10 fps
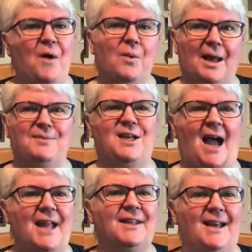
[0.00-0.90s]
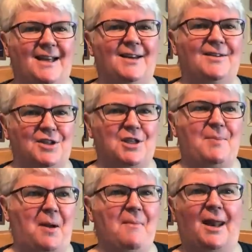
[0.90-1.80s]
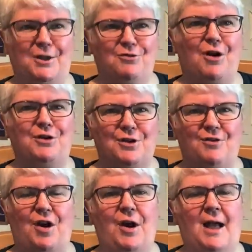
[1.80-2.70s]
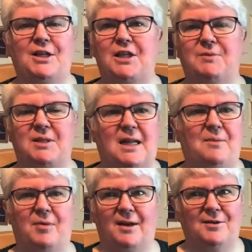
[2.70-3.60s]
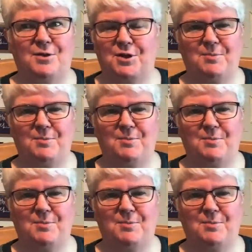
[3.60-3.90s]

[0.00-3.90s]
when I'm chatting, I can just about manage round and round, and she was knitting brioche.